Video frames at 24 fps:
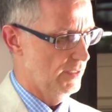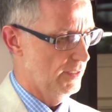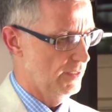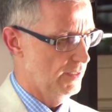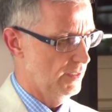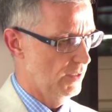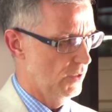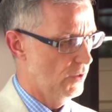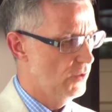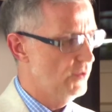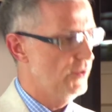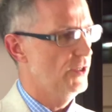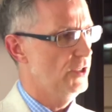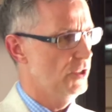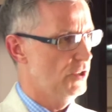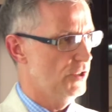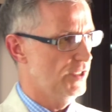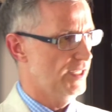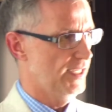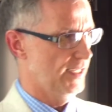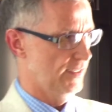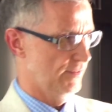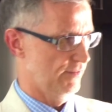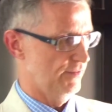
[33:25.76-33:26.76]
all they're
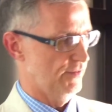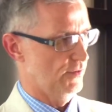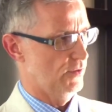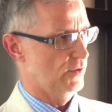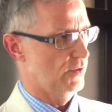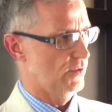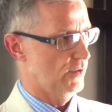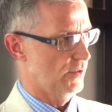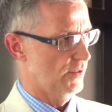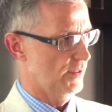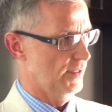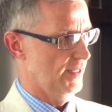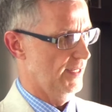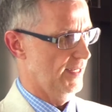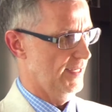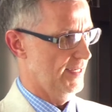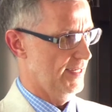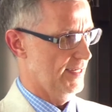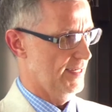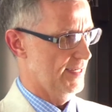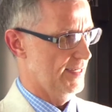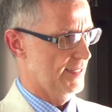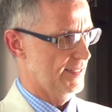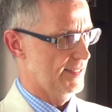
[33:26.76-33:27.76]
looking for
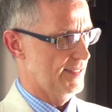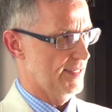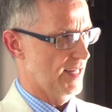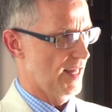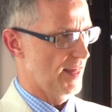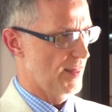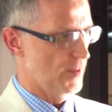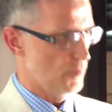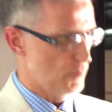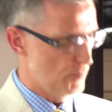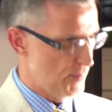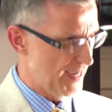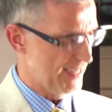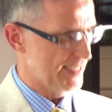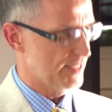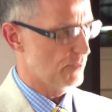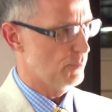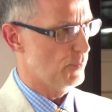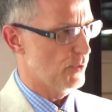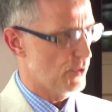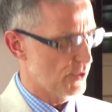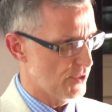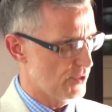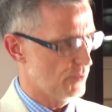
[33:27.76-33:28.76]
is the
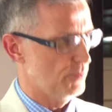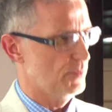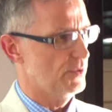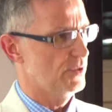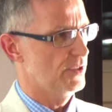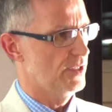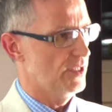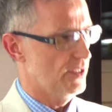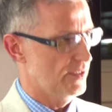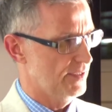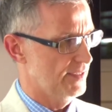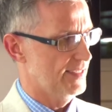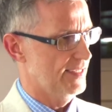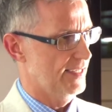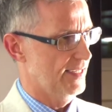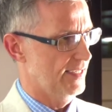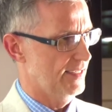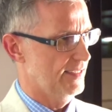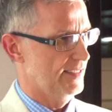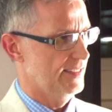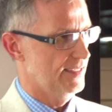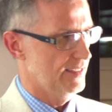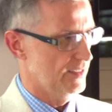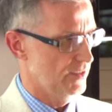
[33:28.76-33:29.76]
best possible
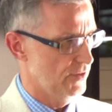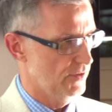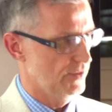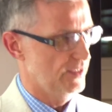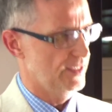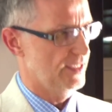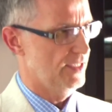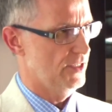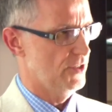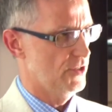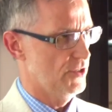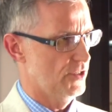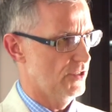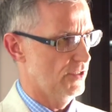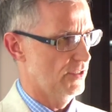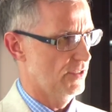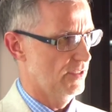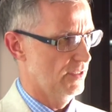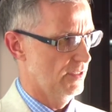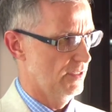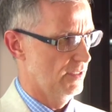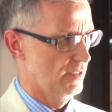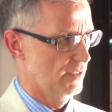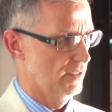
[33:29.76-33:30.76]
content in your niche.
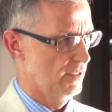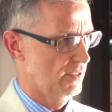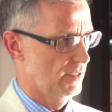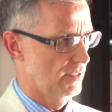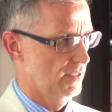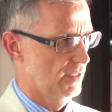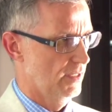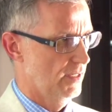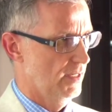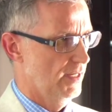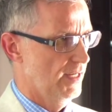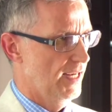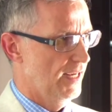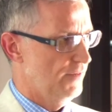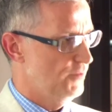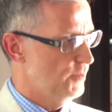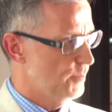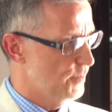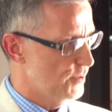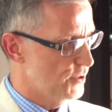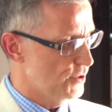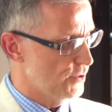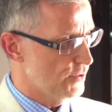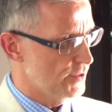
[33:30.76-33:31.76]
If you
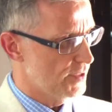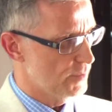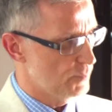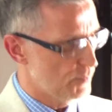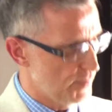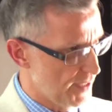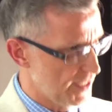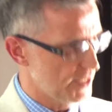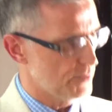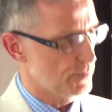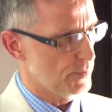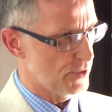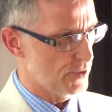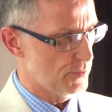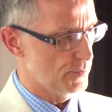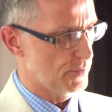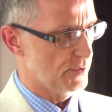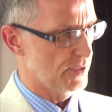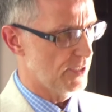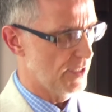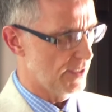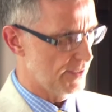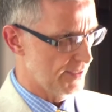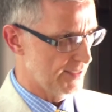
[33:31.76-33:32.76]
produce the best possible
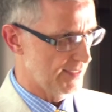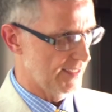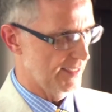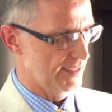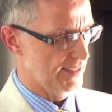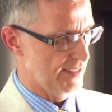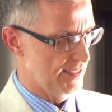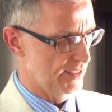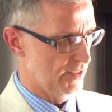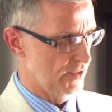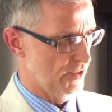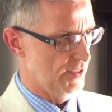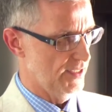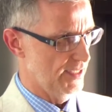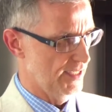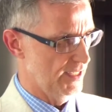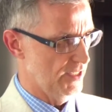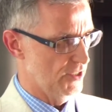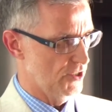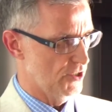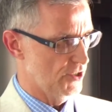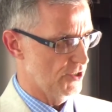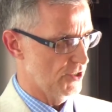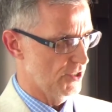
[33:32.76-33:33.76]
content in your
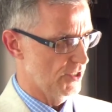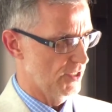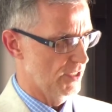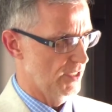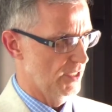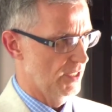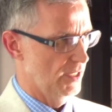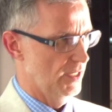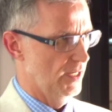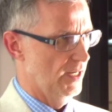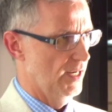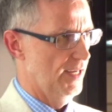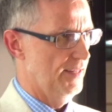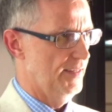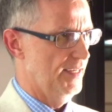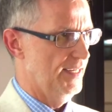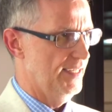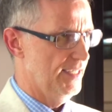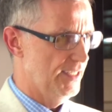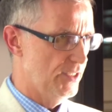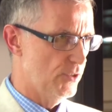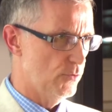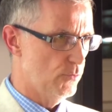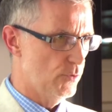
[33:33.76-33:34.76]
niche, and then
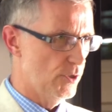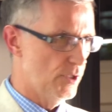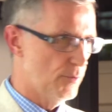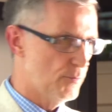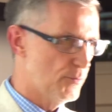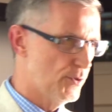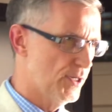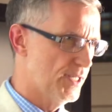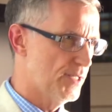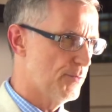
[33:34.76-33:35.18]
in your WordPress